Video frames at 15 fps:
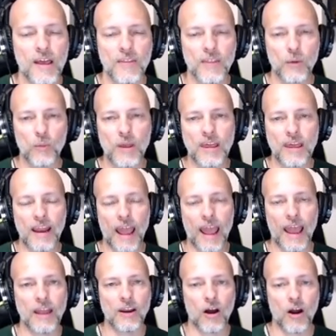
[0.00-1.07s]
then we can
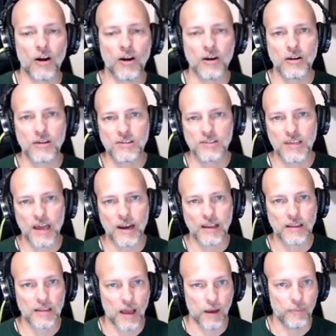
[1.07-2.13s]
add our sonic
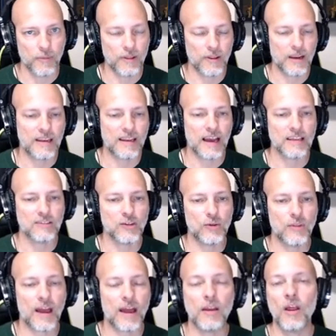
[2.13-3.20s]
ability die to
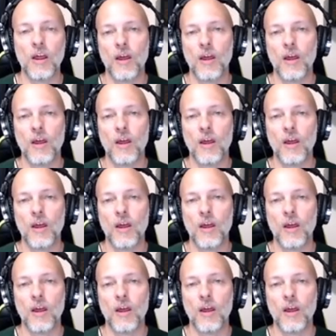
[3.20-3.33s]
that.